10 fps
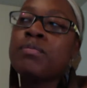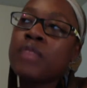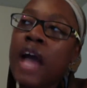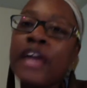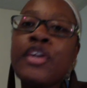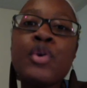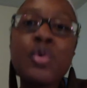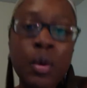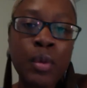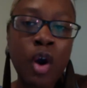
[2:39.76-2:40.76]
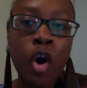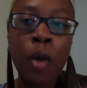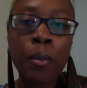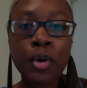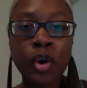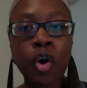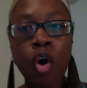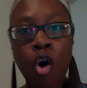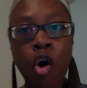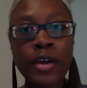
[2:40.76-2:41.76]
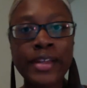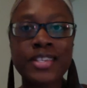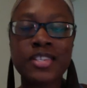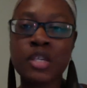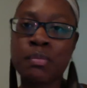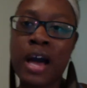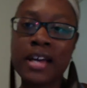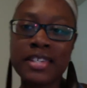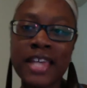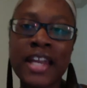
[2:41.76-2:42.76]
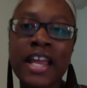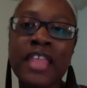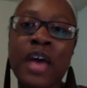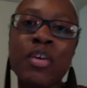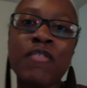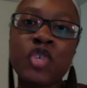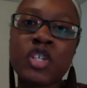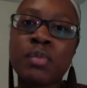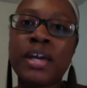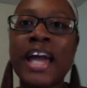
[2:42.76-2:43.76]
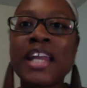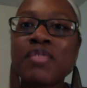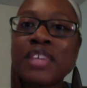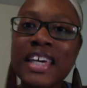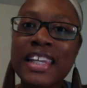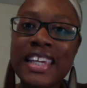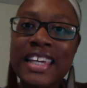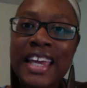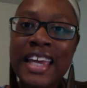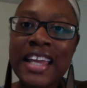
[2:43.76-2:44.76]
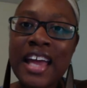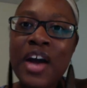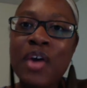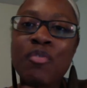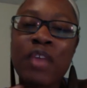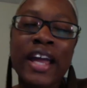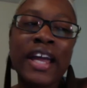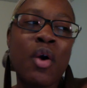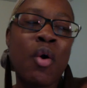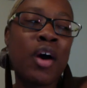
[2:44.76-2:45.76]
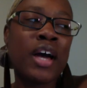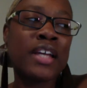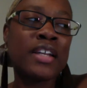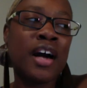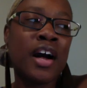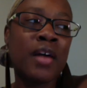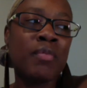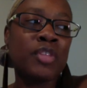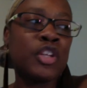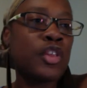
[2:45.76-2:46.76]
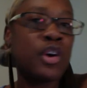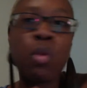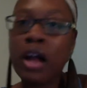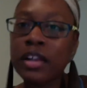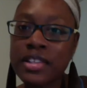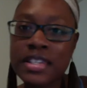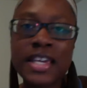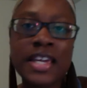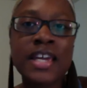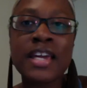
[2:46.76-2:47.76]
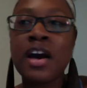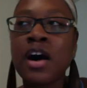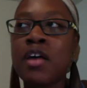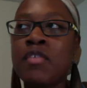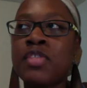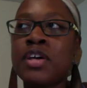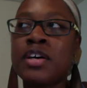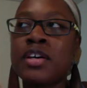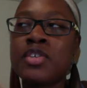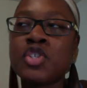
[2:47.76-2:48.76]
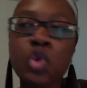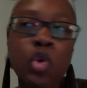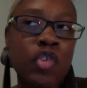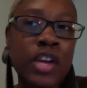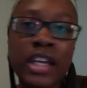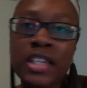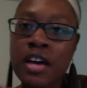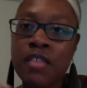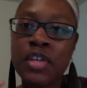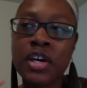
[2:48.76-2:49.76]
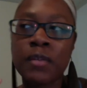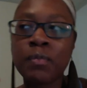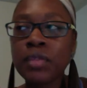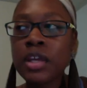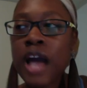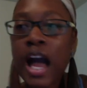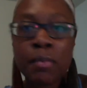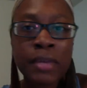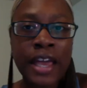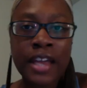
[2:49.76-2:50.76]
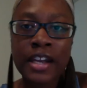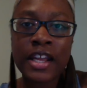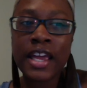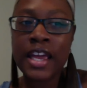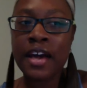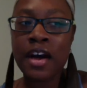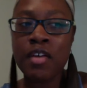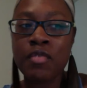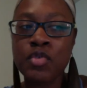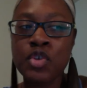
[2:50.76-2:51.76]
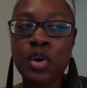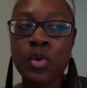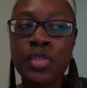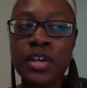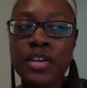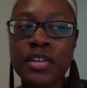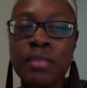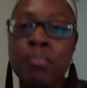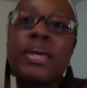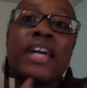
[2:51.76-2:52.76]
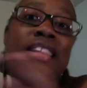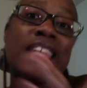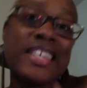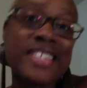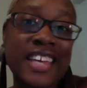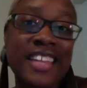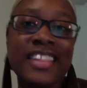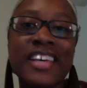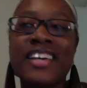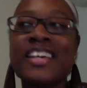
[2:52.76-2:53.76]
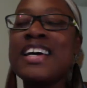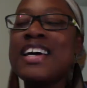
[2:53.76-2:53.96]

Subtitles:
I knew that we all put our all into this box set and that we've just been kind of killing it, right, on the quality of the stories, of the copy editing, of the bigness and the